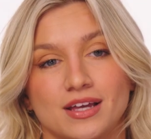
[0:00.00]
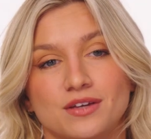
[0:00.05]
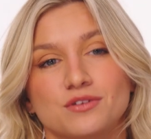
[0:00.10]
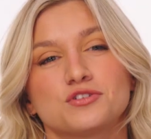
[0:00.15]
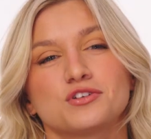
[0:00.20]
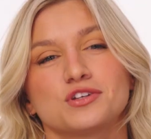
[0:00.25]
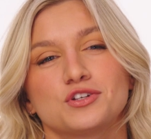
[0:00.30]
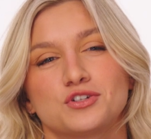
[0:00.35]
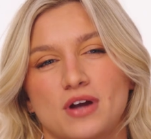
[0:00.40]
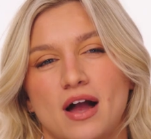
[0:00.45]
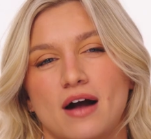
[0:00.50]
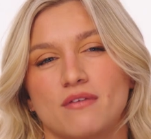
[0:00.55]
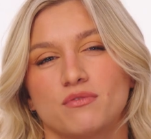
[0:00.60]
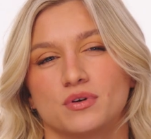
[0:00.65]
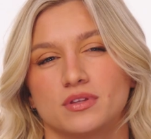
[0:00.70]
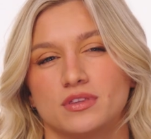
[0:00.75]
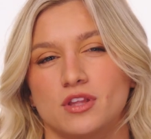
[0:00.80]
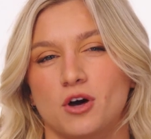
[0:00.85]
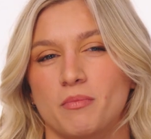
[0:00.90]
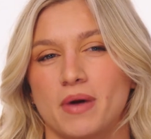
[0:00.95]
usually travel
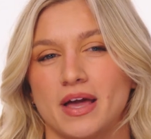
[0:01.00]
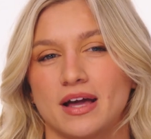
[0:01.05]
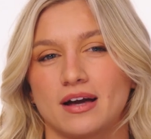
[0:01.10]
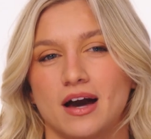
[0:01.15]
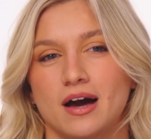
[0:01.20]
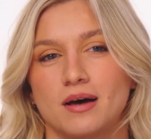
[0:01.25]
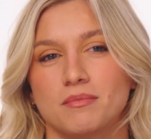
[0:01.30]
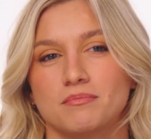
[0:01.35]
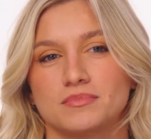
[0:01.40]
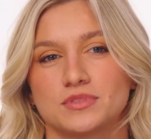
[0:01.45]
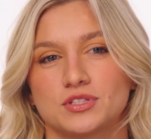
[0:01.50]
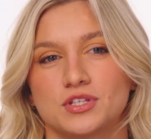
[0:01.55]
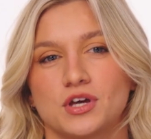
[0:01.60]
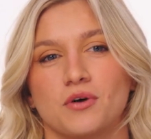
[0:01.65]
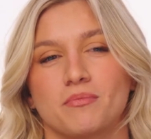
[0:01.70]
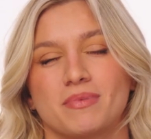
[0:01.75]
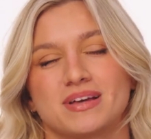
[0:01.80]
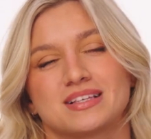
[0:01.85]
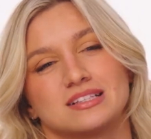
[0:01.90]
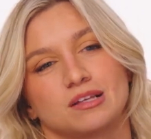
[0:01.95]
with no makeup,
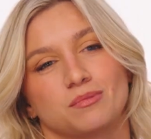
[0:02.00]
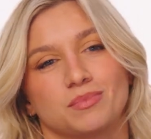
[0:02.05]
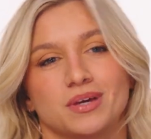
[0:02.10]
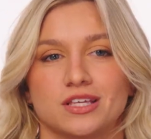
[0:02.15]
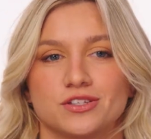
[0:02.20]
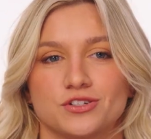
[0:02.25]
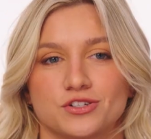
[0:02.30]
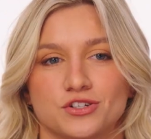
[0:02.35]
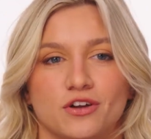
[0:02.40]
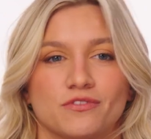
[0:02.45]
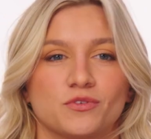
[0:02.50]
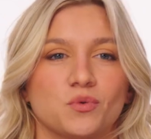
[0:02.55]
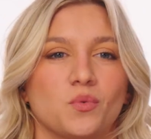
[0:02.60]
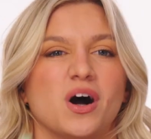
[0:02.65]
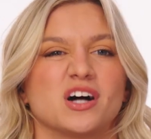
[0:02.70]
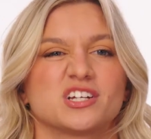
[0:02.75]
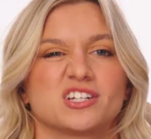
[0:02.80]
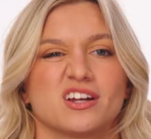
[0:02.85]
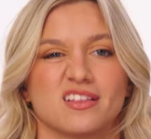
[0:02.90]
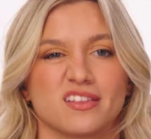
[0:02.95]
so it makes it a little bit easier so I don't have to
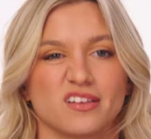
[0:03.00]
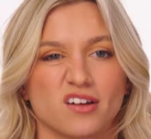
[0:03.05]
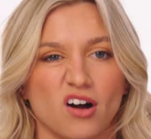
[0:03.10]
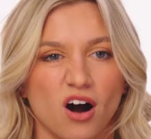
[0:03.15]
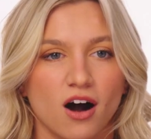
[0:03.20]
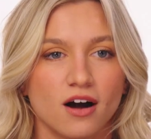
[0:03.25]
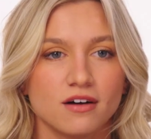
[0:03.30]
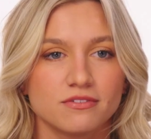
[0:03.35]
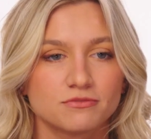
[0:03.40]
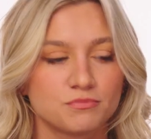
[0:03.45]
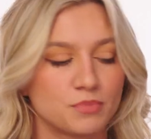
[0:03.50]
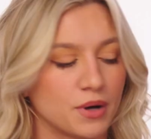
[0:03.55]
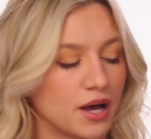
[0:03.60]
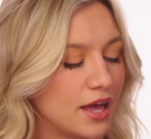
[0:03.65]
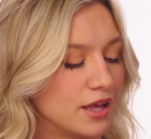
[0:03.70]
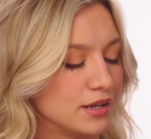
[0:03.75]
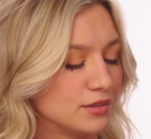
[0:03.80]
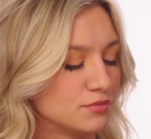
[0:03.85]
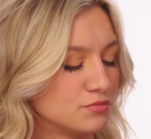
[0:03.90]
wash anything off, but